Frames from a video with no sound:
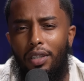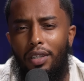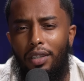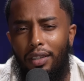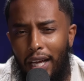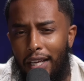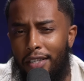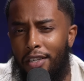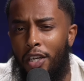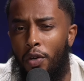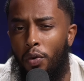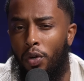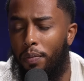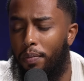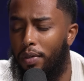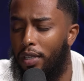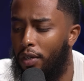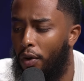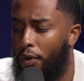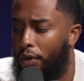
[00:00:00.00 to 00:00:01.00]
That's how you want to
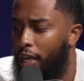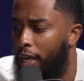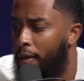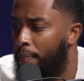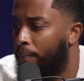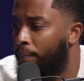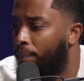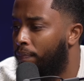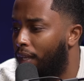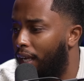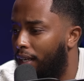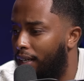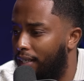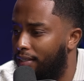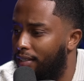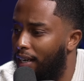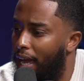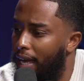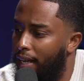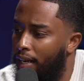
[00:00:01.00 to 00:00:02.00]
be, okay? Next
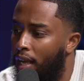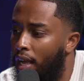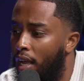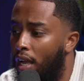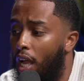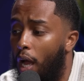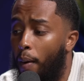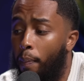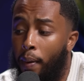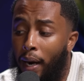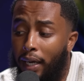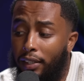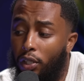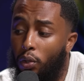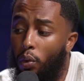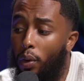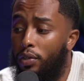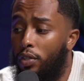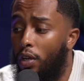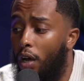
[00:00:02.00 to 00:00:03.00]
slide. A practical
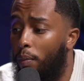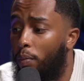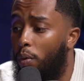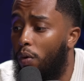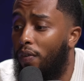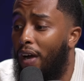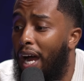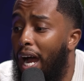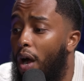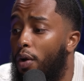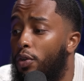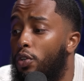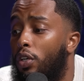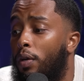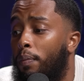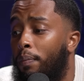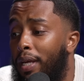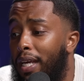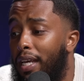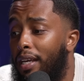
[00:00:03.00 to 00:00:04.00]
example of how you can
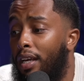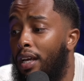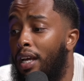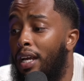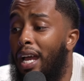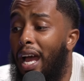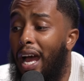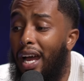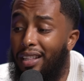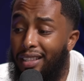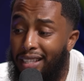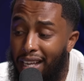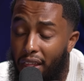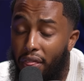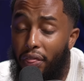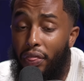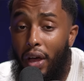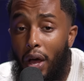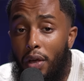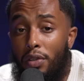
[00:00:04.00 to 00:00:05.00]
make
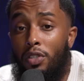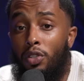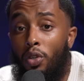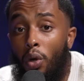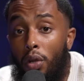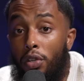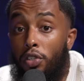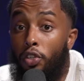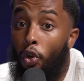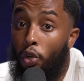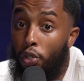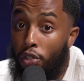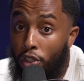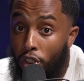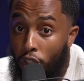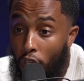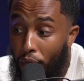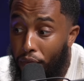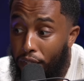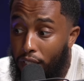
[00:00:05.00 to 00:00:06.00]
$10,000
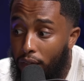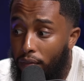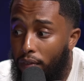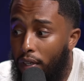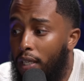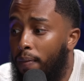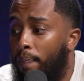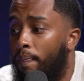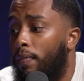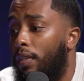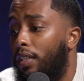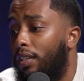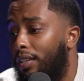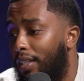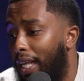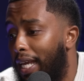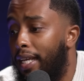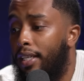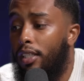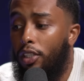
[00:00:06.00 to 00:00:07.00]
conservatively
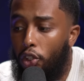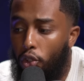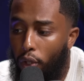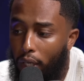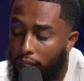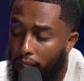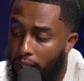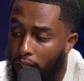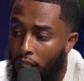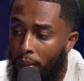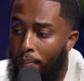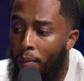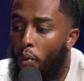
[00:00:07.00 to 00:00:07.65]
day trading. Number